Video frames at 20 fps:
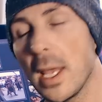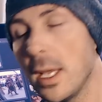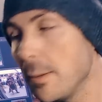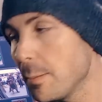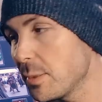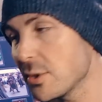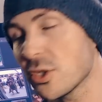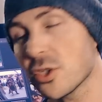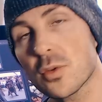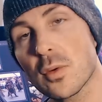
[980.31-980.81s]

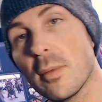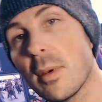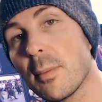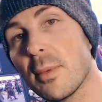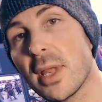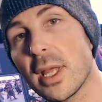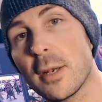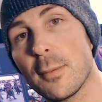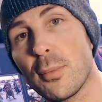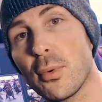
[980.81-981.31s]
But just remember
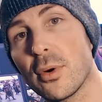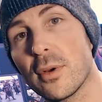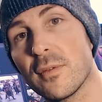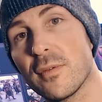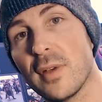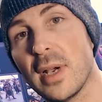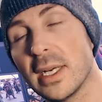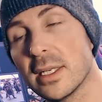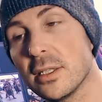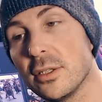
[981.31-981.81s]
that important
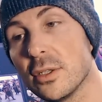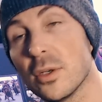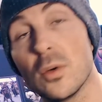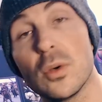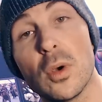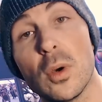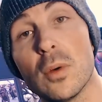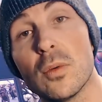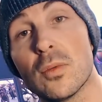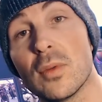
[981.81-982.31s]
fact, and don't
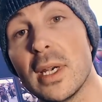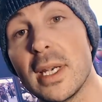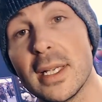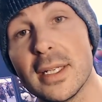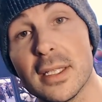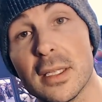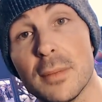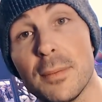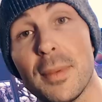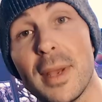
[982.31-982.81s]
go out running to
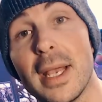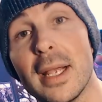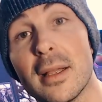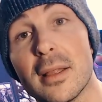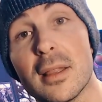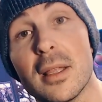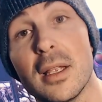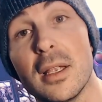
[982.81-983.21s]
the bank